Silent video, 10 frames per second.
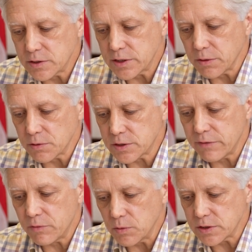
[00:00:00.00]

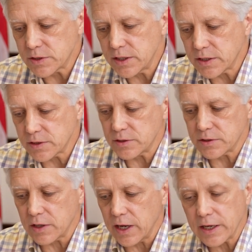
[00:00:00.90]
0716. This
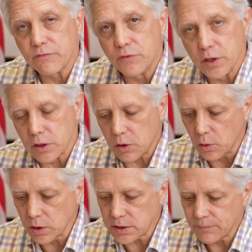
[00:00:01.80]
is Lightfoot
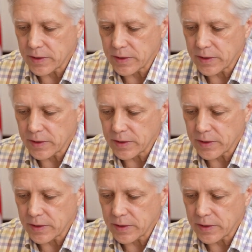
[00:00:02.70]
Court.